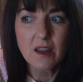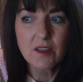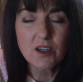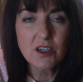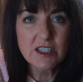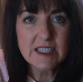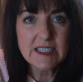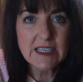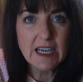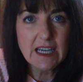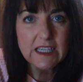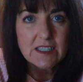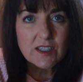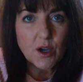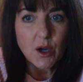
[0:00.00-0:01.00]

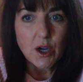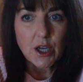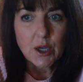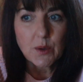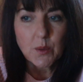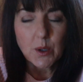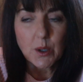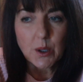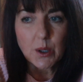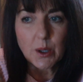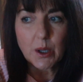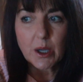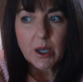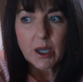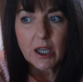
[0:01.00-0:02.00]
Thursdays I
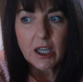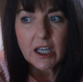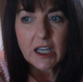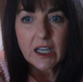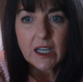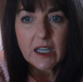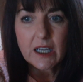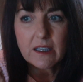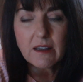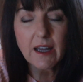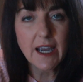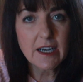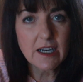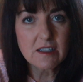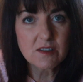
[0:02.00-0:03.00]
work
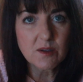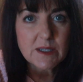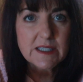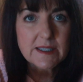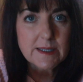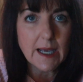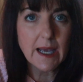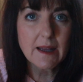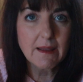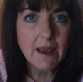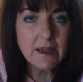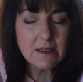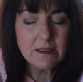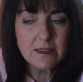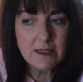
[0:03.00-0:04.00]
later, so I start
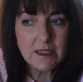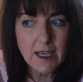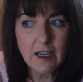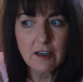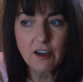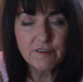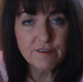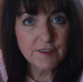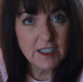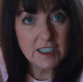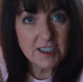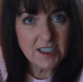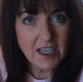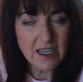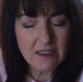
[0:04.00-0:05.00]
late and I
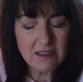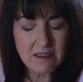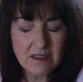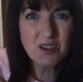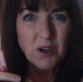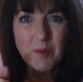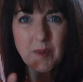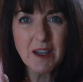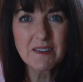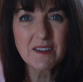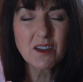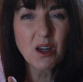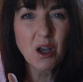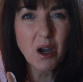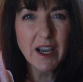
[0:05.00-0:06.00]
finish late. Sorry about
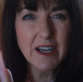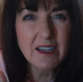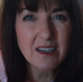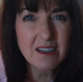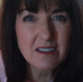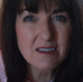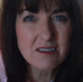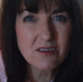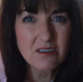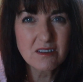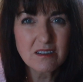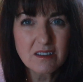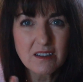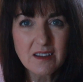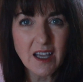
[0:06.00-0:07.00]
the lighting, it's not
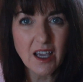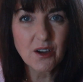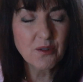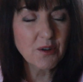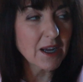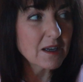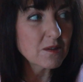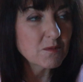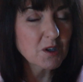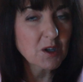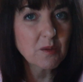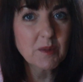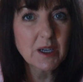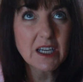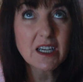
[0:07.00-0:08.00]
that great when
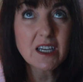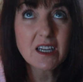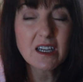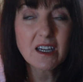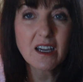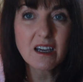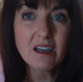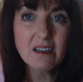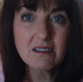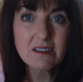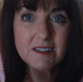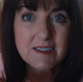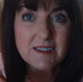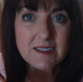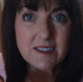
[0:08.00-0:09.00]
I'm in here.
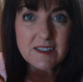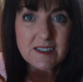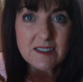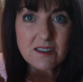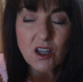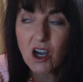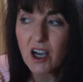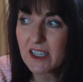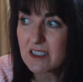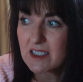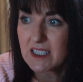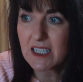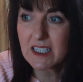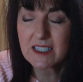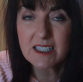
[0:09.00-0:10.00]
This is as light as
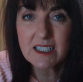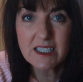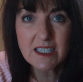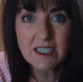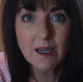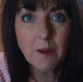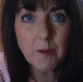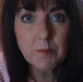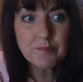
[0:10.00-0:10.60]
it gets in here.